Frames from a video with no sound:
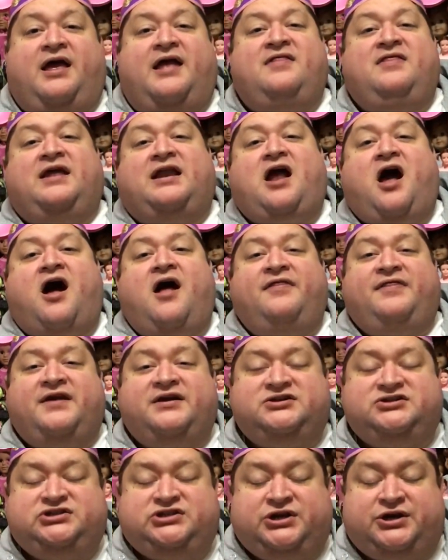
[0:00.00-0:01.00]
And then on
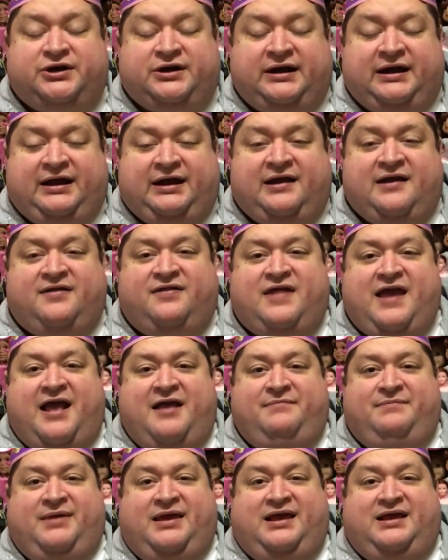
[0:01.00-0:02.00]
their journey,
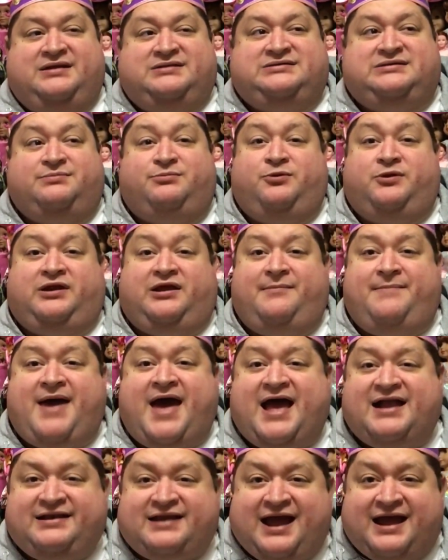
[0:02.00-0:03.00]
they meet some really
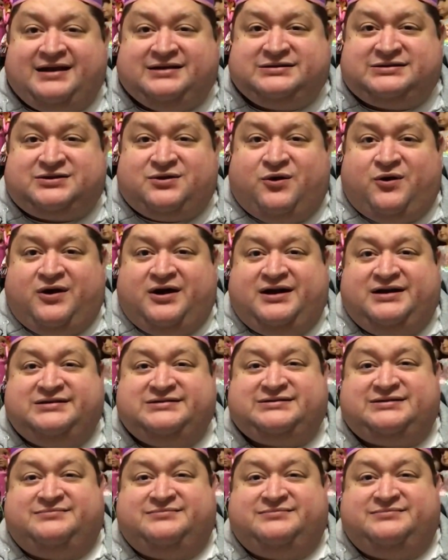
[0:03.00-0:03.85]
bad dinosaurs,